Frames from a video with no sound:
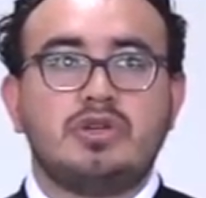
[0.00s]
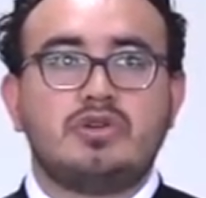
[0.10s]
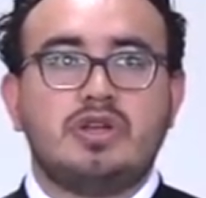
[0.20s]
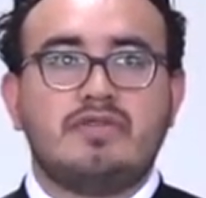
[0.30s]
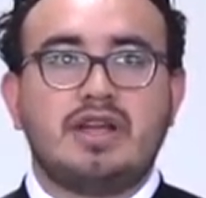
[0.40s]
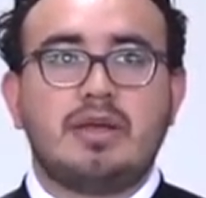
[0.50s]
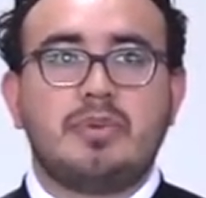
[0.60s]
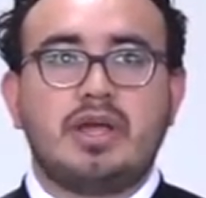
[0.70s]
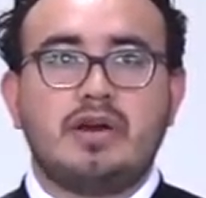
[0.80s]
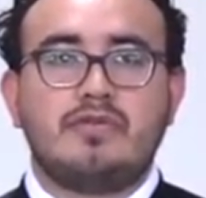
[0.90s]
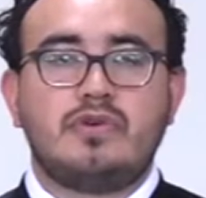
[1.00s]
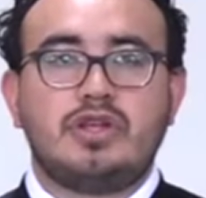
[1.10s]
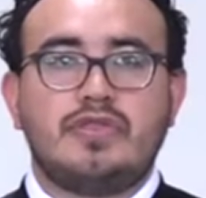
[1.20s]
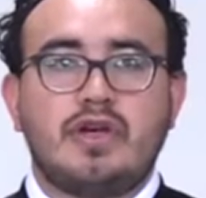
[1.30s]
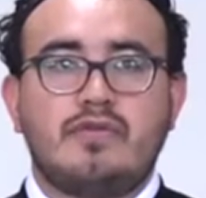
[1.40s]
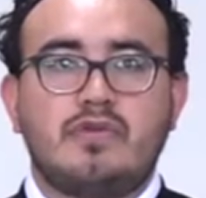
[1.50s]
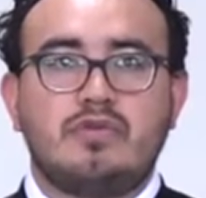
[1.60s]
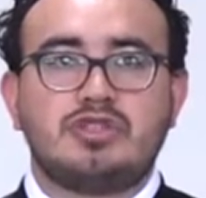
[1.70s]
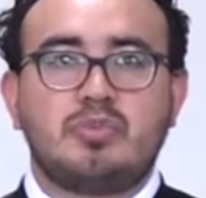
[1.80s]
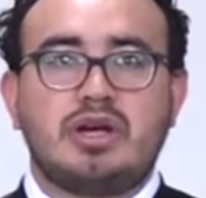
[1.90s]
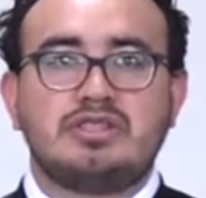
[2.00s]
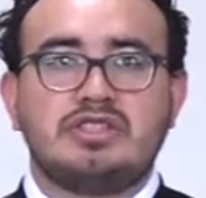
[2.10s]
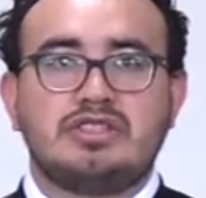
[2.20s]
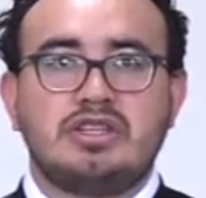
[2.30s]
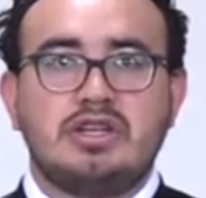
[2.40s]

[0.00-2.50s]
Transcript: to develop careful and thoughtful responses